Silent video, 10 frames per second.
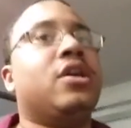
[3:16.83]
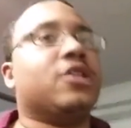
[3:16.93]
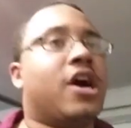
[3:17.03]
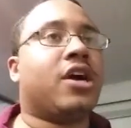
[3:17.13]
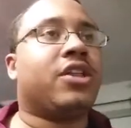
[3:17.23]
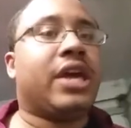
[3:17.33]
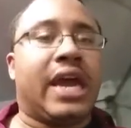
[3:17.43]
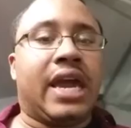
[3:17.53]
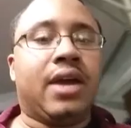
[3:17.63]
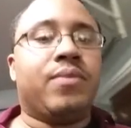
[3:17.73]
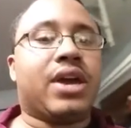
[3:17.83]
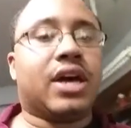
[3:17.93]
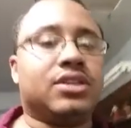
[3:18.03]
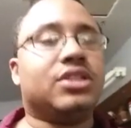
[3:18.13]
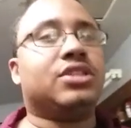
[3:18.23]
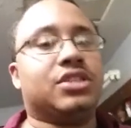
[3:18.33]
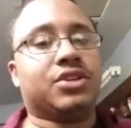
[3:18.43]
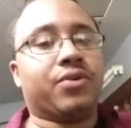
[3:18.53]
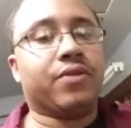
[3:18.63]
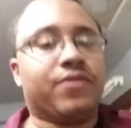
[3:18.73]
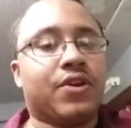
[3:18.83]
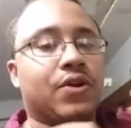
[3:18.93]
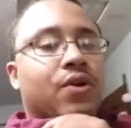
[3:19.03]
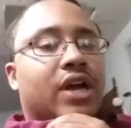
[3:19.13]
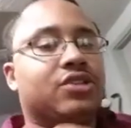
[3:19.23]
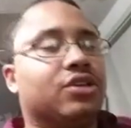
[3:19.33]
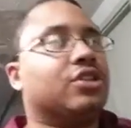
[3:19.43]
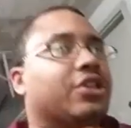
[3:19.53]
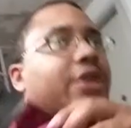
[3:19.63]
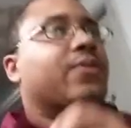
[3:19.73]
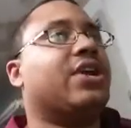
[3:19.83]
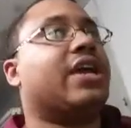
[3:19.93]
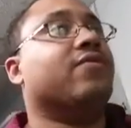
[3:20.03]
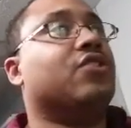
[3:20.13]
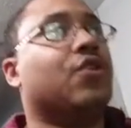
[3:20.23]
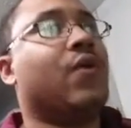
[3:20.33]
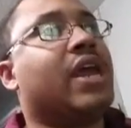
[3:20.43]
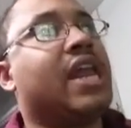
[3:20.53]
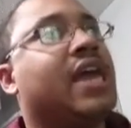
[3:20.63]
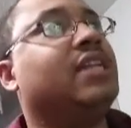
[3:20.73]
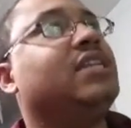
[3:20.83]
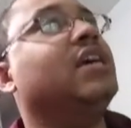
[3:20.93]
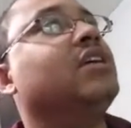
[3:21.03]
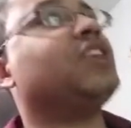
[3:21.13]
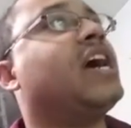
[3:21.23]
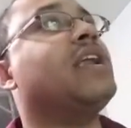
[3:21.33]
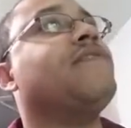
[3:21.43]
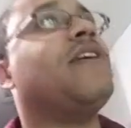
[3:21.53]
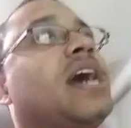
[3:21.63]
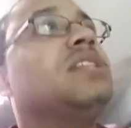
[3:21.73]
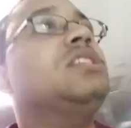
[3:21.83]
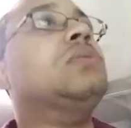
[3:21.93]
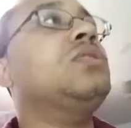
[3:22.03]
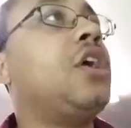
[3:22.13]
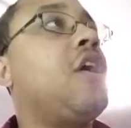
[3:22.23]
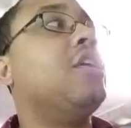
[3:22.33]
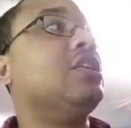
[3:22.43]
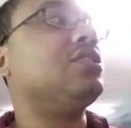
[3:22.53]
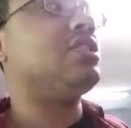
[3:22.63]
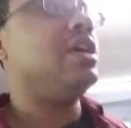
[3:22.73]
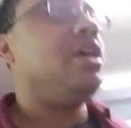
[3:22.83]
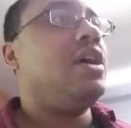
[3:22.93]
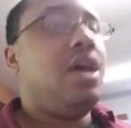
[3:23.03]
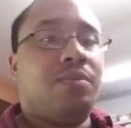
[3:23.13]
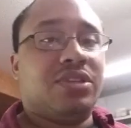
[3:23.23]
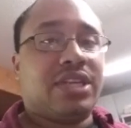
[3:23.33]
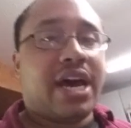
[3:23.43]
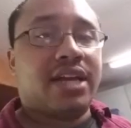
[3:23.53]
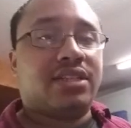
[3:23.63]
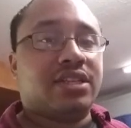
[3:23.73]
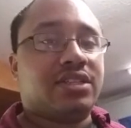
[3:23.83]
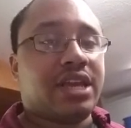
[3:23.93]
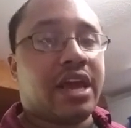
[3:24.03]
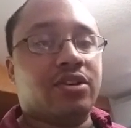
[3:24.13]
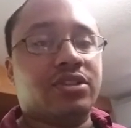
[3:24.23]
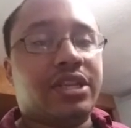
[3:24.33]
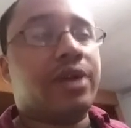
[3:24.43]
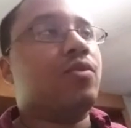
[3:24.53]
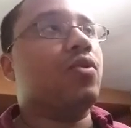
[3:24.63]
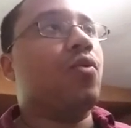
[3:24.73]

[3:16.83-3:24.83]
Luckily, because this is a review, I took the liberty of doing it, trying to find some songs besides the singles that were